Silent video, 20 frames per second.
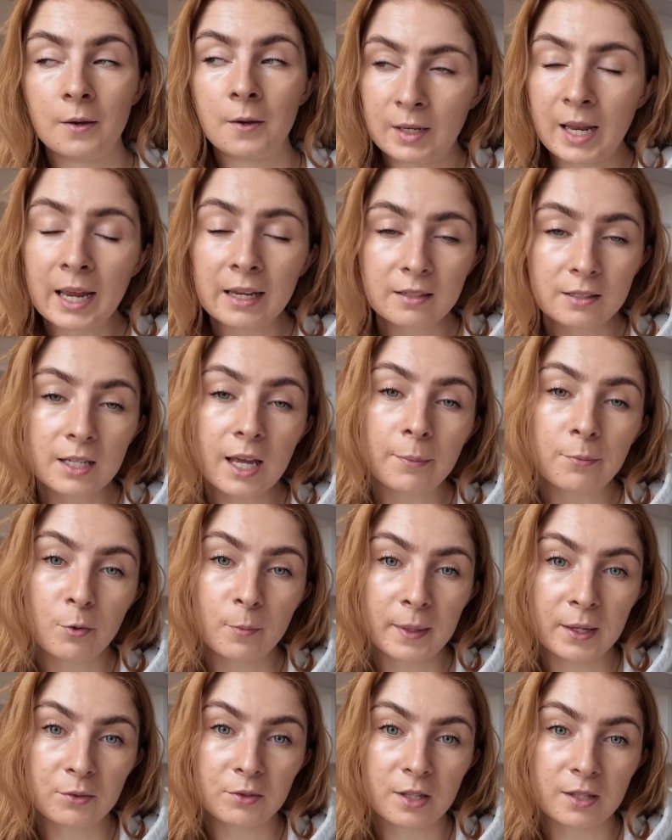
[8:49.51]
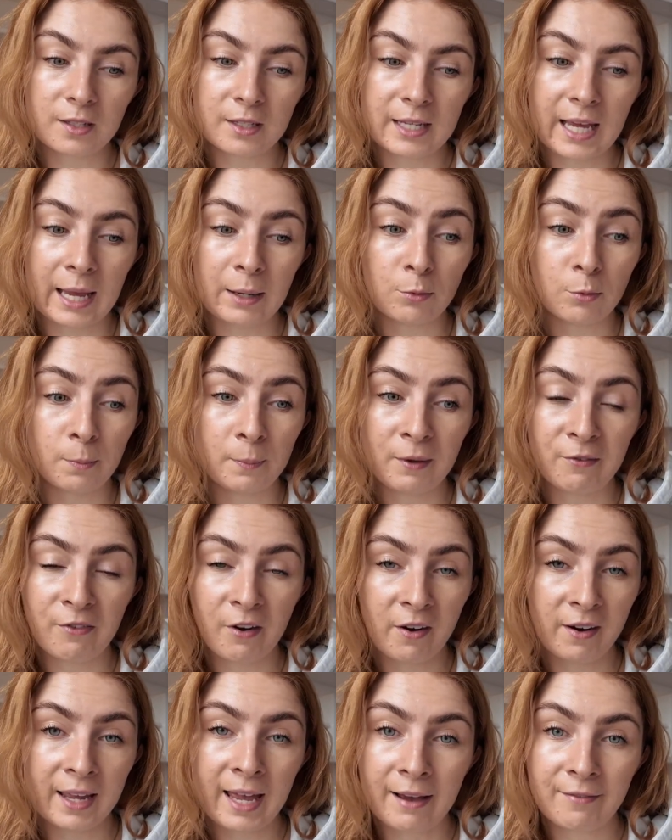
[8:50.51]
Next couple meals of the day will be
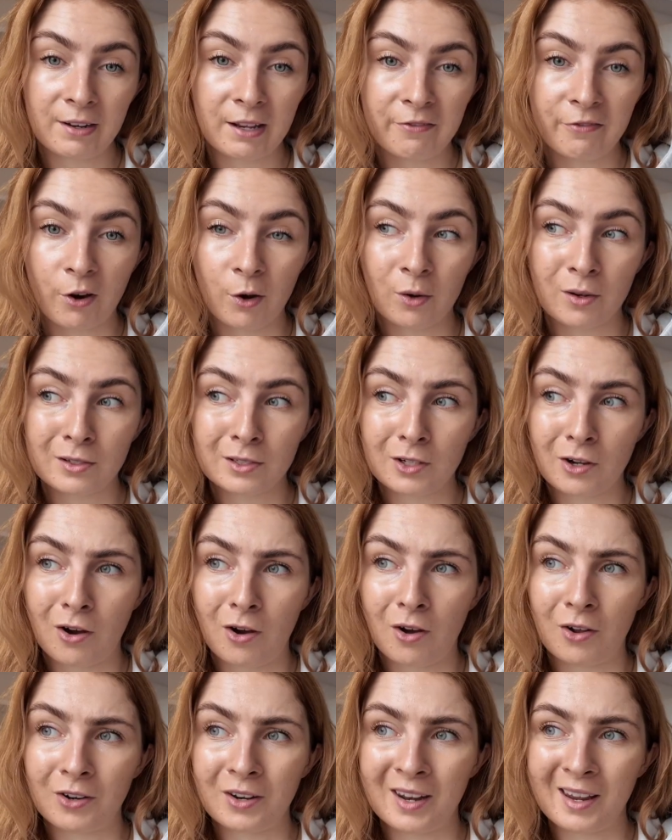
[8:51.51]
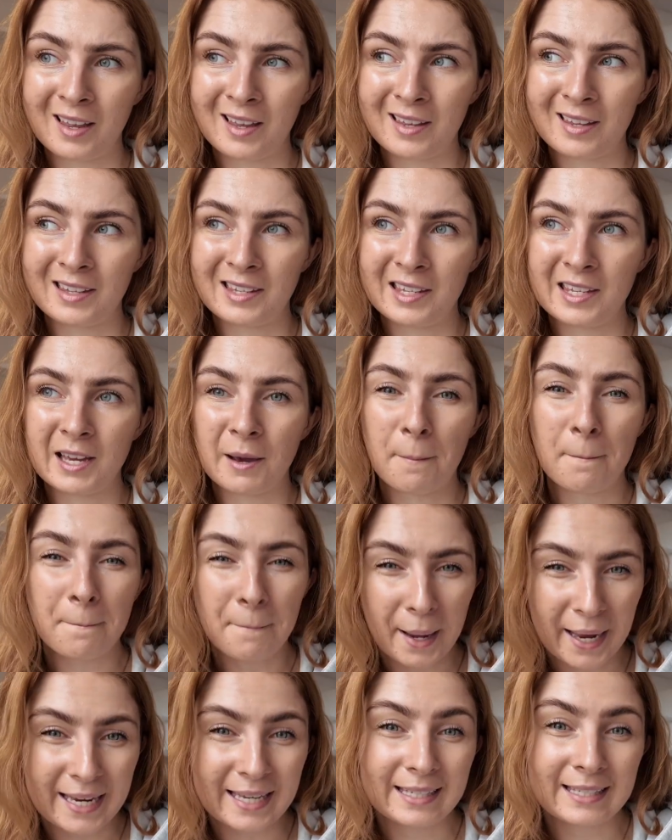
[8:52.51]
very heavily focused on your
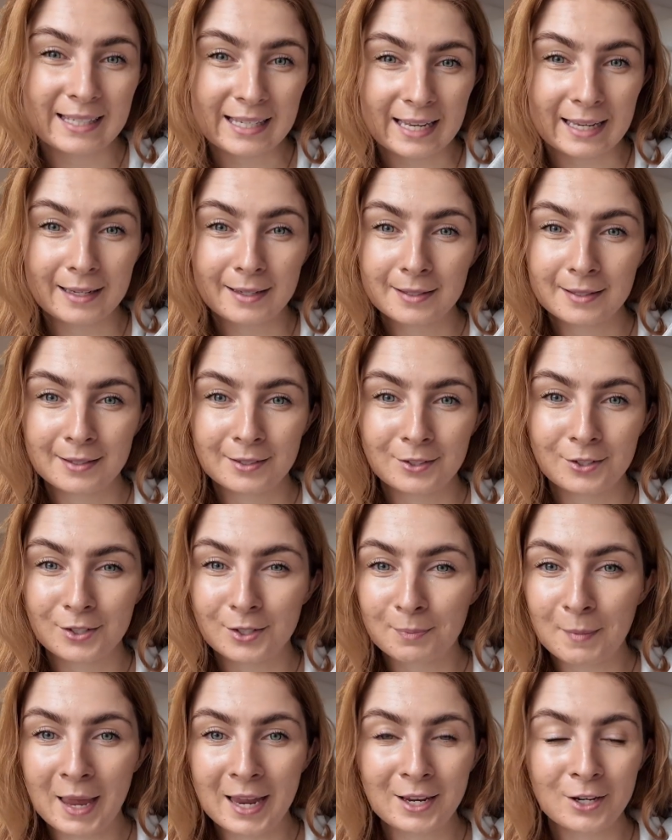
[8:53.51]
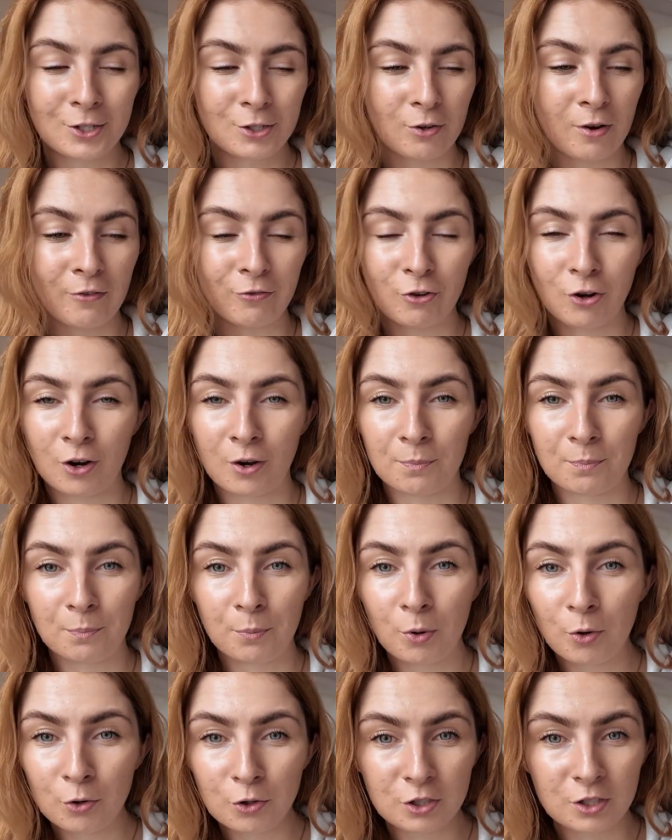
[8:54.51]
basics, just making sure I've got a
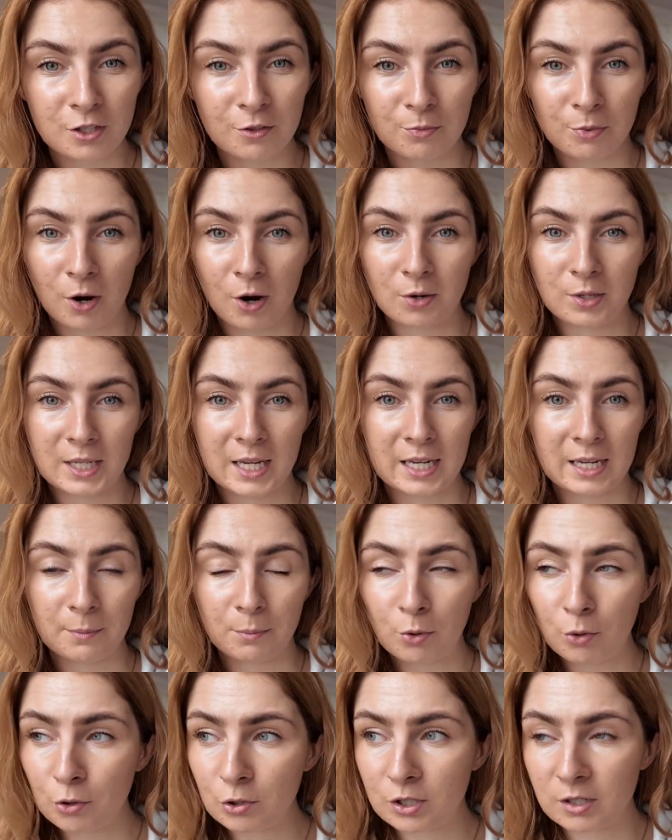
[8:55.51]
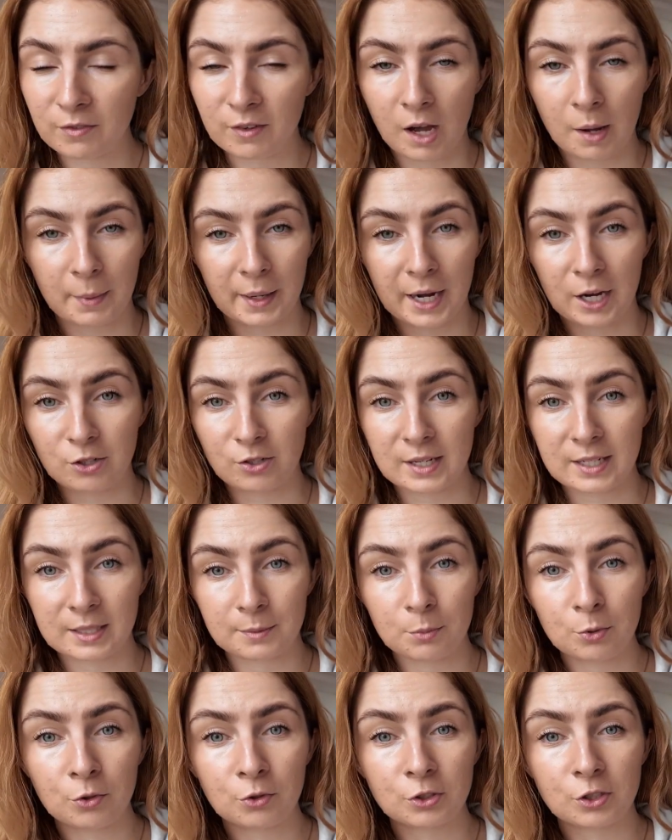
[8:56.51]
portion of protein, a portion of carbohydrates,
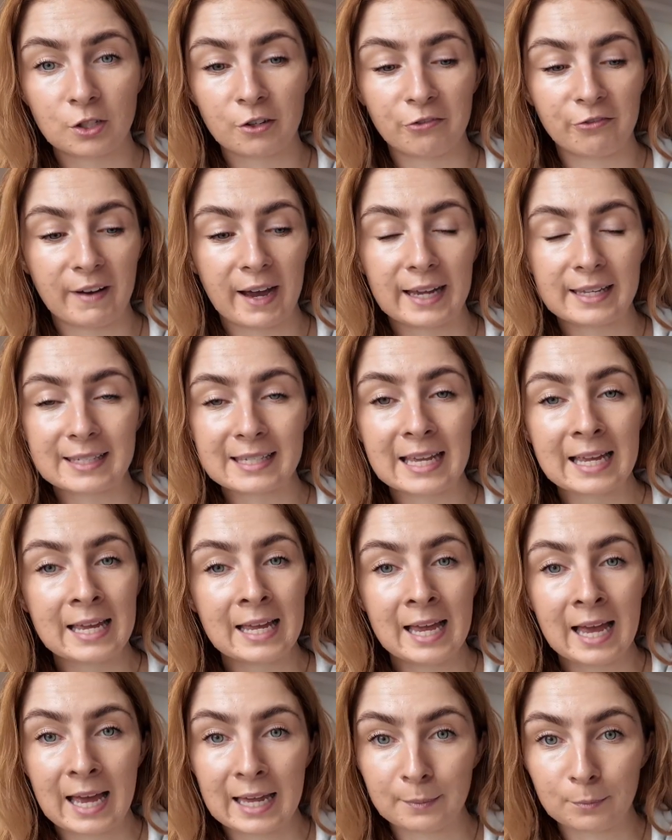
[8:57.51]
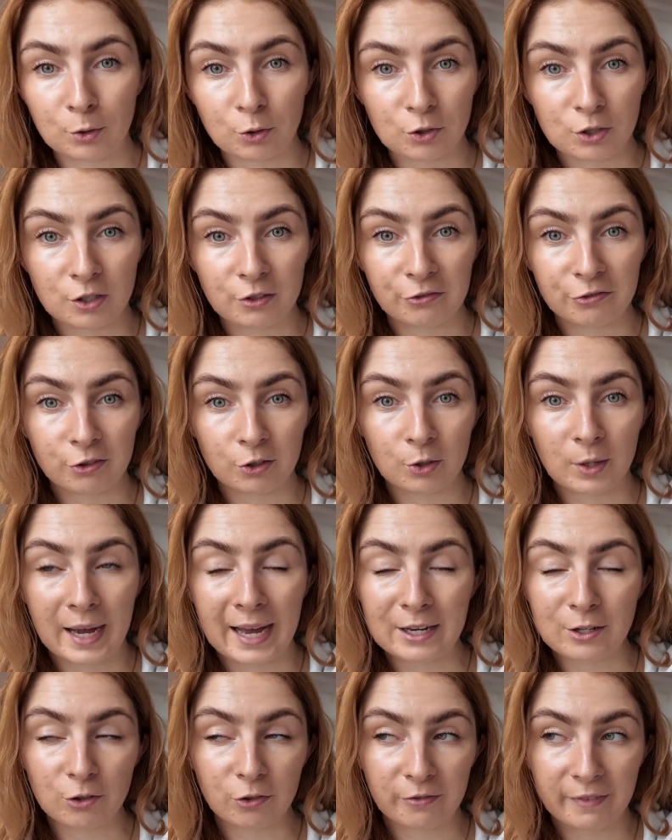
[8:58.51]
a portion of fats, and a portion of fruit
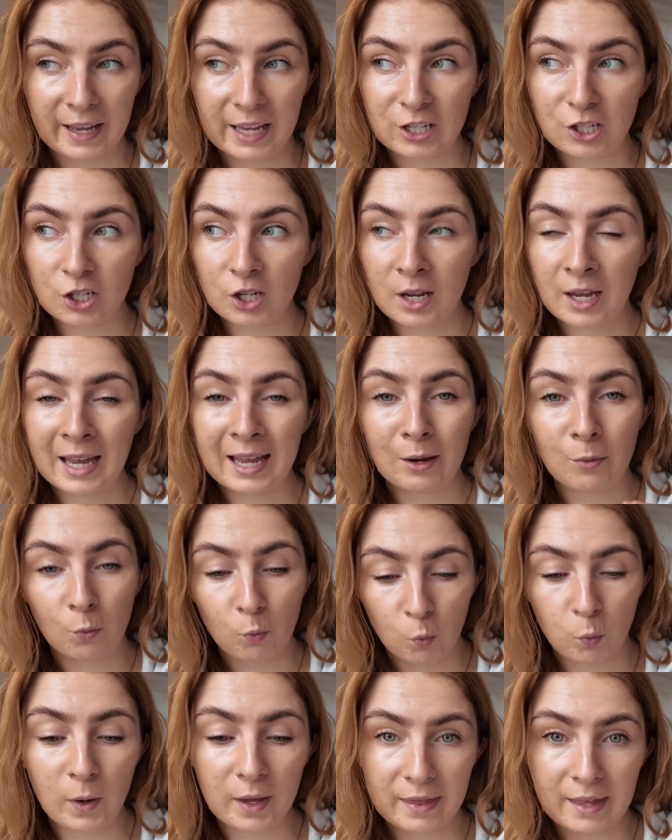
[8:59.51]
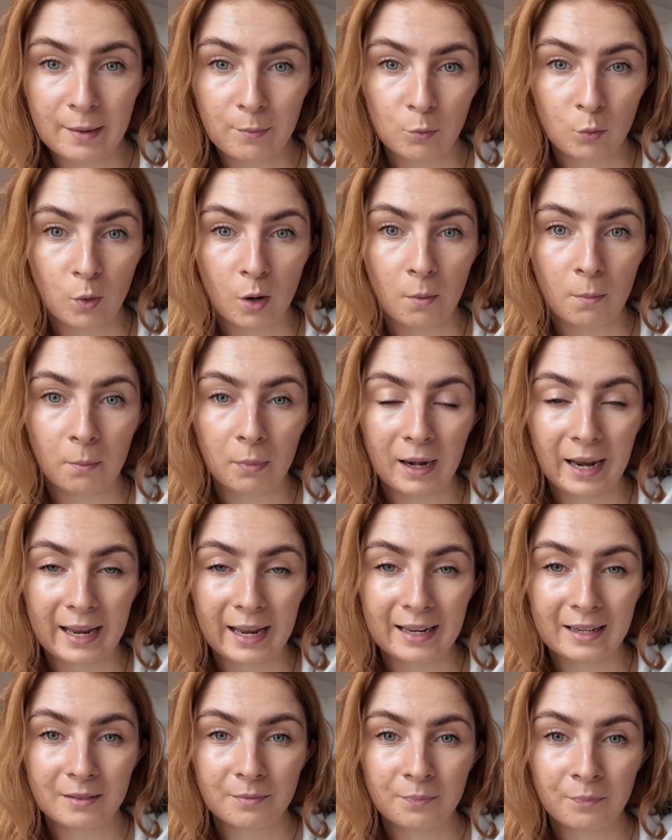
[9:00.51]
and or veg within one
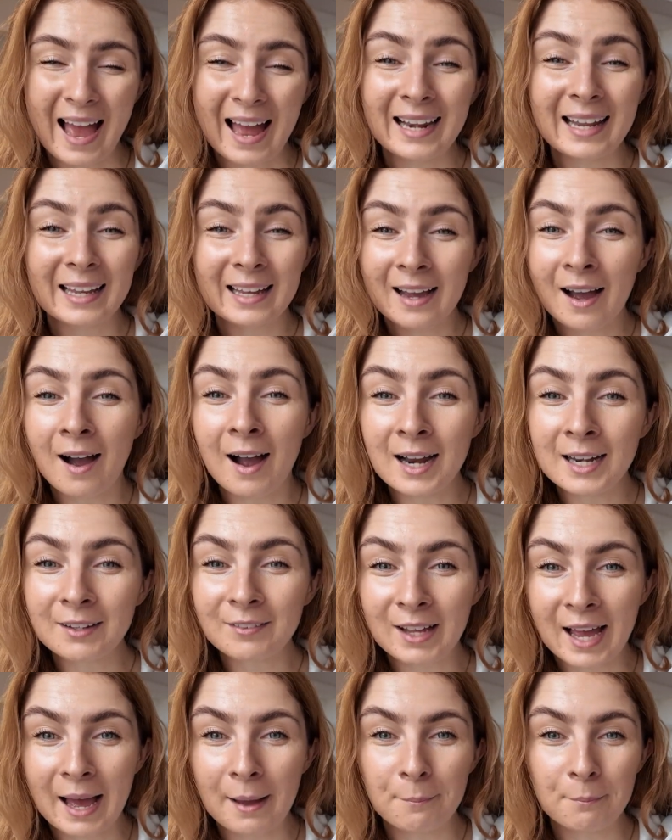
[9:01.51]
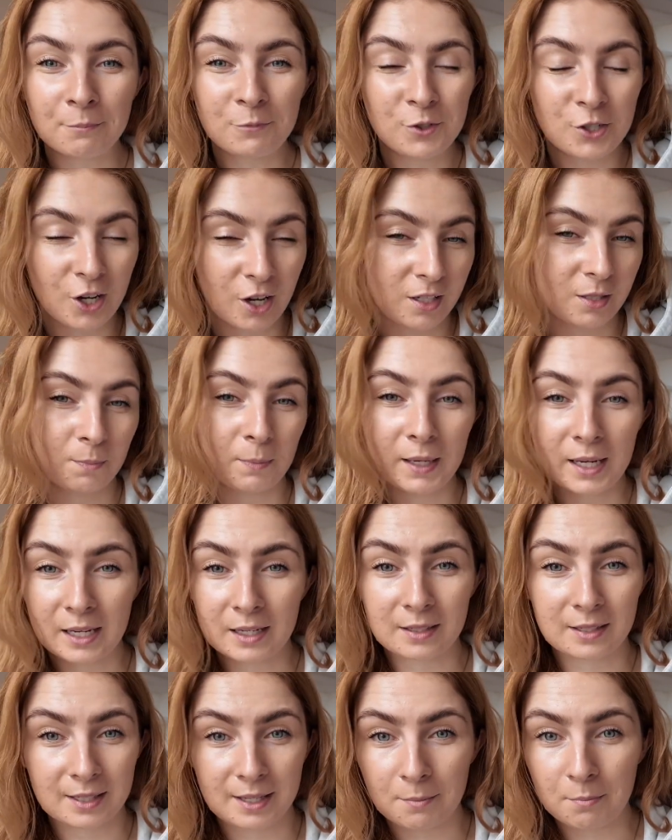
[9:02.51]
plate. And it kind of can just be
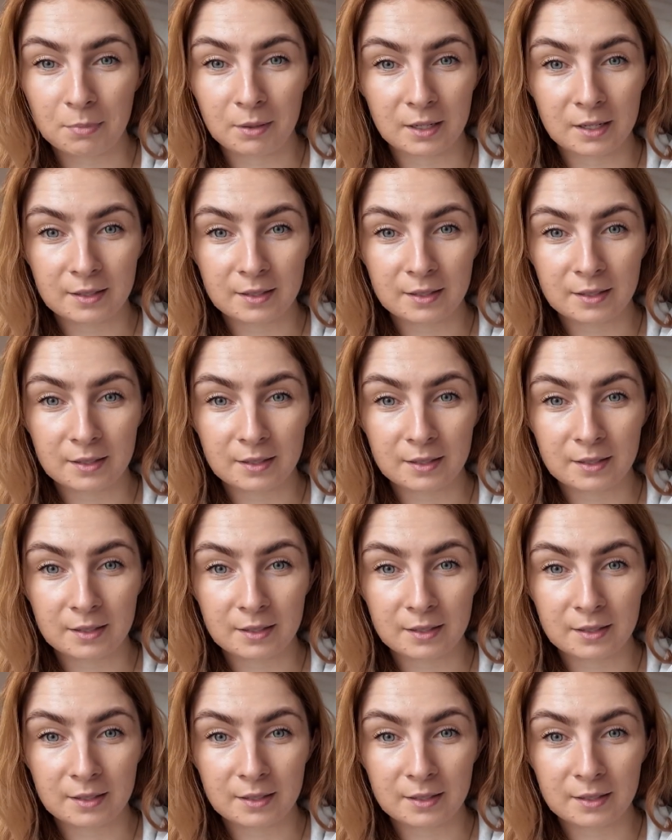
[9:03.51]
as simple